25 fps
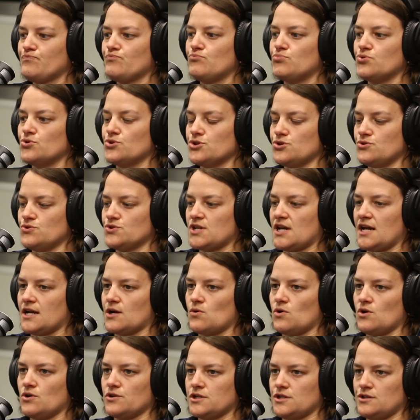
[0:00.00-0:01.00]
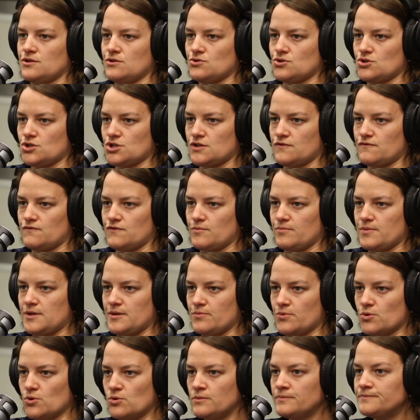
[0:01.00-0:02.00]
produce high quality nutrition for
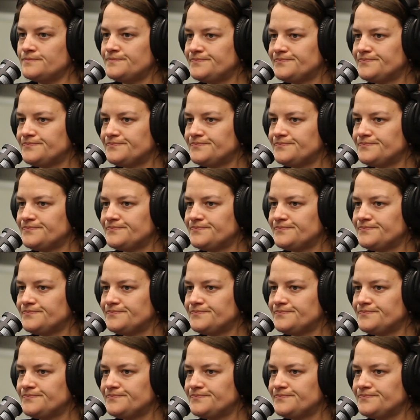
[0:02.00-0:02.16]
people